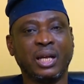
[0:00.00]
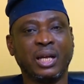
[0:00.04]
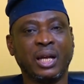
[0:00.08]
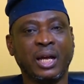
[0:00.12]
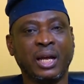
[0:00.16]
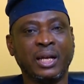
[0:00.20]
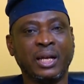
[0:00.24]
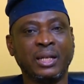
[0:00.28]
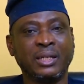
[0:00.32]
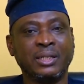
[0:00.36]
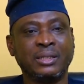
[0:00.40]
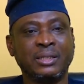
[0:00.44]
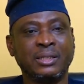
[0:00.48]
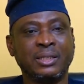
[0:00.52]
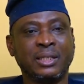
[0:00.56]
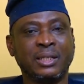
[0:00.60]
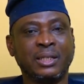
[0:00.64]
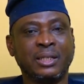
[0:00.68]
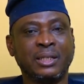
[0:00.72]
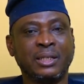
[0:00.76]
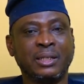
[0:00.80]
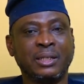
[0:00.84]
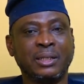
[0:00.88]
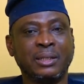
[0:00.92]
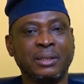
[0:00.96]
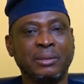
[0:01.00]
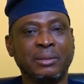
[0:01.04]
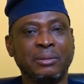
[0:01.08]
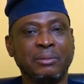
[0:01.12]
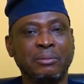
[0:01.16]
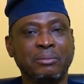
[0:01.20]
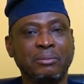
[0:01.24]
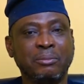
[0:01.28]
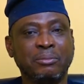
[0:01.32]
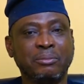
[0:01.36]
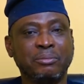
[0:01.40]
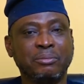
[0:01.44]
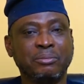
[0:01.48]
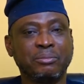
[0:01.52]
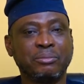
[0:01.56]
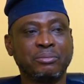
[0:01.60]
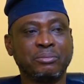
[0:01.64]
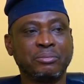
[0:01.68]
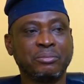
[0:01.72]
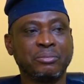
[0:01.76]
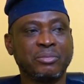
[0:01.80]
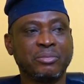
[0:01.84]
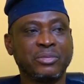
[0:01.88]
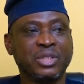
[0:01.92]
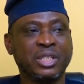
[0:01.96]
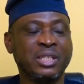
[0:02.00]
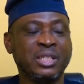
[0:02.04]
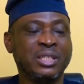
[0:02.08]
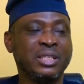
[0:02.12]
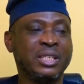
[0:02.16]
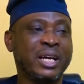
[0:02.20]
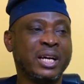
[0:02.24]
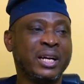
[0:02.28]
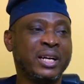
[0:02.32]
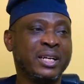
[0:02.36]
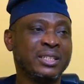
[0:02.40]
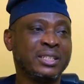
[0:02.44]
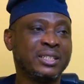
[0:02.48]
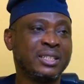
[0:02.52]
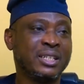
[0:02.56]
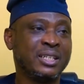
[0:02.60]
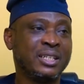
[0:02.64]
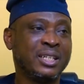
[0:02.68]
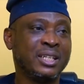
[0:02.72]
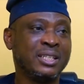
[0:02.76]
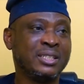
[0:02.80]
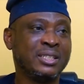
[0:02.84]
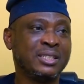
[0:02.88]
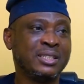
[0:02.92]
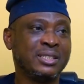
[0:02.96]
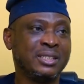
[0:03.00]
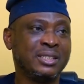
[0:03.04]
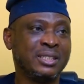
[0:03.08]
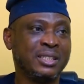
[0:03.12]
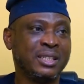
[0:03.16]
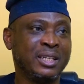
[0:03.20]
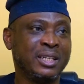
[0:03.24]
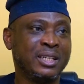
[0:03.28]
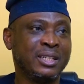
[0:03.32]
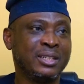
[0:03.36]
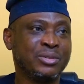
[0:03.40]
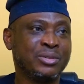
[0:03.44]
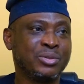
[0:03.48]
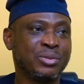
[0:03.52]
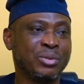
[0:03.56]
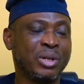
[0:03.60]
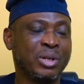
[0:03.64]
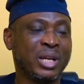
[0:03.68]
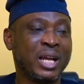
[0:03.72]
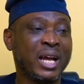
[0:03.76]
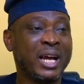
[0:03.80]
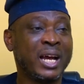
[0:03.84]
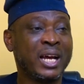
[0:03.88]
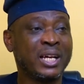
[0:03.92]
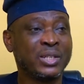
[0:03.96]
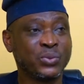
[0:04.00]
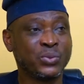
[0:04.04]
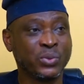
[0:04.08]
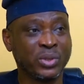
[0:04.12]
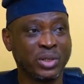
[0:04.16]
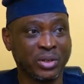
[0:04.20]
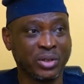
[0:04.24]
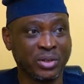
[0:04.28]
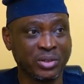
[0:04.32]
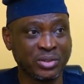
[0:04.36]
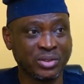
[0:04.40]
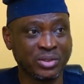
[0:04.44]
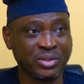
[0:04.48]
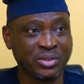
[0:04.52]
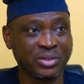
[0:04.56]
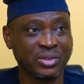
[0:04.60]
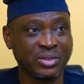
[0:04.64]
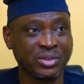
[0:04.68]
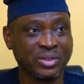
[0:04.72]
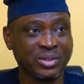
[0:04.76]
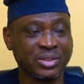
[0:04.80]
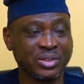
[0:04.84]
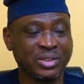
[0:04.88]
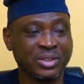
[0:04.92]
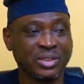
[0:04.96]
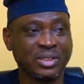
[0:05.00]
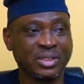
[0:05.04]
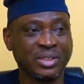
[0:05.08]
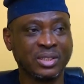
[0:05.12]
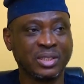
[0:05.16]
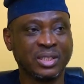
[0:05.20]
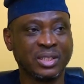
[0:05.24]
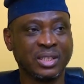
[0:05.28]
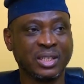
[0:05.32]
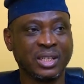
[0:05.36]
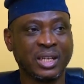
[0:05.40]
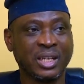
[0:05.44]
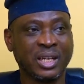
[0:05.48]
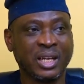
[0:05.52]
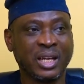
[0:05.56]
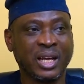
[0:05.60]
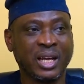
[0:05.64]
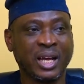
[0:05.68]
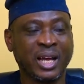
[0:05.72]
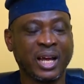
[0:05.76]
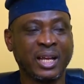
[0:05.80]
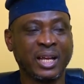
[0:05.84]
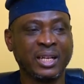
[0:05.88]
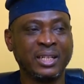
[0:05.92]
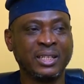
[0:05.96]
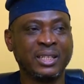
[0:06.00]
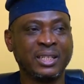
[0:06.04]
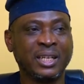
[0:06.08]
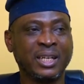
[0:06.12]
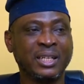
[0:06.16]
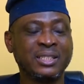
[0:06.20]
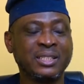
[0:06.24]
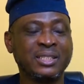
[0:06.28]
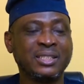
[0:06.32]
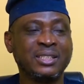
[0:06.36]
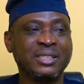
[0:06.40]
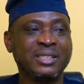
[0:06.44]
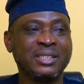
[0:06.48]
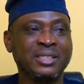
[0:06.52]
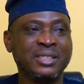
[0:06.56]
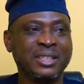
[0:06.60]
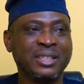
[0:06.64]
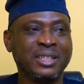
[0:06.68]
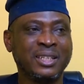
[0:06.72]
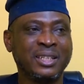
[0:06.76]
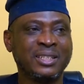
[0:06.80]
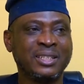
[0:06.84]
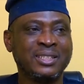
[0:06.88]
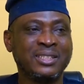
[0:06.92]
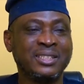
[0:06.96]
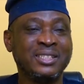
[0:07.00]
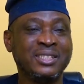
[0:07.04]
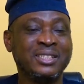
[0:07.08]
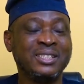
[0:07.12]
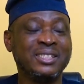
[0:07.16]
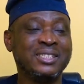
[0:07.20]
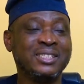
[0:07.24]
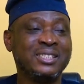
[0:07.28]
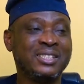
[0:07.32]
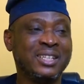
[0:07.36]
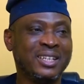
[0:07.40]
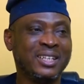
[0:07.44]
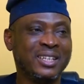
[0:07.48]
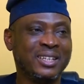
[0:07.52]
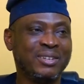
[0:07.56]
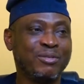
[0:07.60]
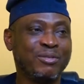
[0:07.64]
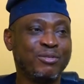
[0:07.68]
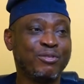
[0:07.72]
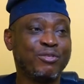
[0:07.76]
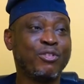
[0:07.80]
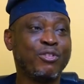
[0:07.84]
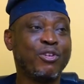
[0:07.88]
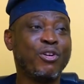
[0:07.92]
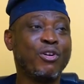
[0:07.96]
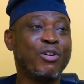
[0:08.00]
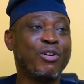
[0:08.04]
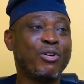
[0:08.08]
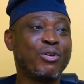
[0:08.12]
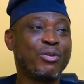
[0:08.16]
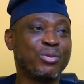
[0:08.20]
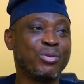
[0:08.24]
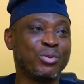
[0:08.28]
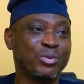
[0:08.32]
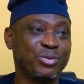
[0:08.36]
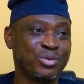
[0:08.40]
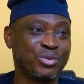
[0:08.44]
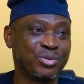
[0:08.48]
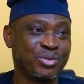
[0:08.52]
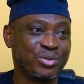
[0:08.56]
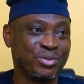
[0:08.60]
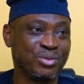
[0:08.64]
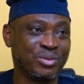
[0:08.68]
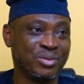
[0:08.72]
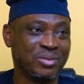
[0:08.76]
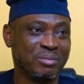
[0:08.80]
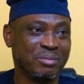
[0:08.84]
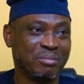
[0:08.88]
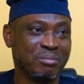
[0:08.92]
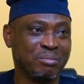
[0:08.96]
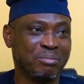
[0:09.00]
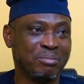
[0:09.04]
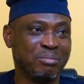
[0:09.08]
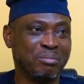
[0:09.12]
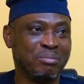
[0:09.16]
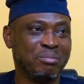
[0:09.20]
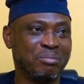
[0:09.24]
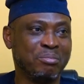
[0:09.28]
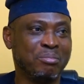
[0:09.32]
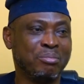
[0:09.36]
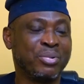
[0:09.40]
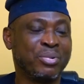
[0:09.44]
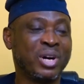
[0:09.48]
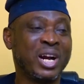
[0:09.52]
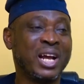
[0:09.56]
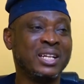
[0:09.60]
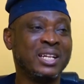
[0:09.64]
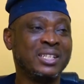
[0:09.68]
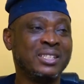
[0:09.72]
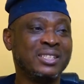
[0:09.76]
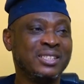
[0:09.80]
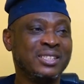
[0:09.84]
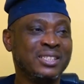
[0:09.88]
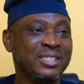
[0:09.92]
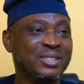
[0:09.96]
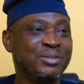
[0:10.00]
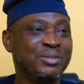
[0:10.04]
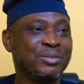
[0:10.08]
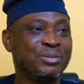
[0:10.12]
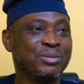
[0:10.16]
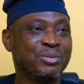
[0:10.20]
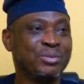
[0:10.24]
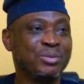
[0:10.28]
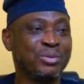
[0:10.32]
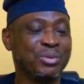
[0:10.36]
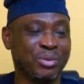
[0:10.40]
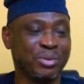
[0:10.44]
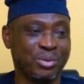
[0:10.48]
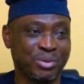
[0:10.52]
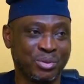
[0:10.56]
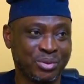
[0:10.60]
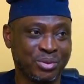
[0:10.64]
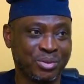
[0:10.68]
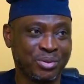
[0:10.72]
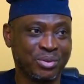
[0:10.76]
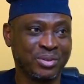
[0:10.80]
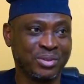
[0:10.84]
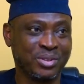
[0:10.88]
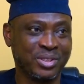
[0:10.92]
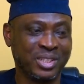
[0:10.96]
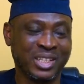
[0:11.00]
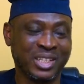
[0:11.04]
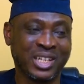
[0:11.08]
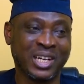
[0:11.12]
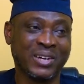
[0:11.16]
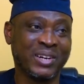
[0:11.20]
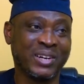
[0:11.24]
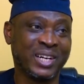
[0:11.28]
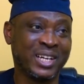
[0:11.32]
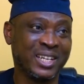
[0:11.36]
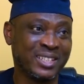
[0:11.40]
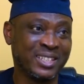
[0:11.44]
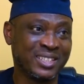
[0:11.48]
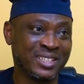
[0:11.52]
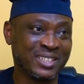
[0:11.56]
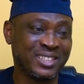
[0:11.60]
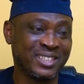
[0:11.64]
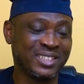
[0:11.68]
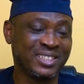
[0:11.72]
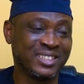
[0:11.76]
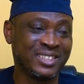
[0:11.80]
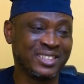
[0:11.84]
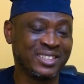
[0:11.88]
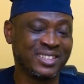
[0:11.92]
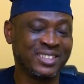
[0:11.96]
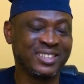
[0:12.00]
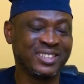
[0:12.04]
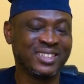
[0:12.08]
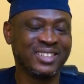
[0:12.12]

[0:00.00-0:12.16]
And he directed NTDA to liaise with us, and NTDA did four roads, brand new roads in our estate.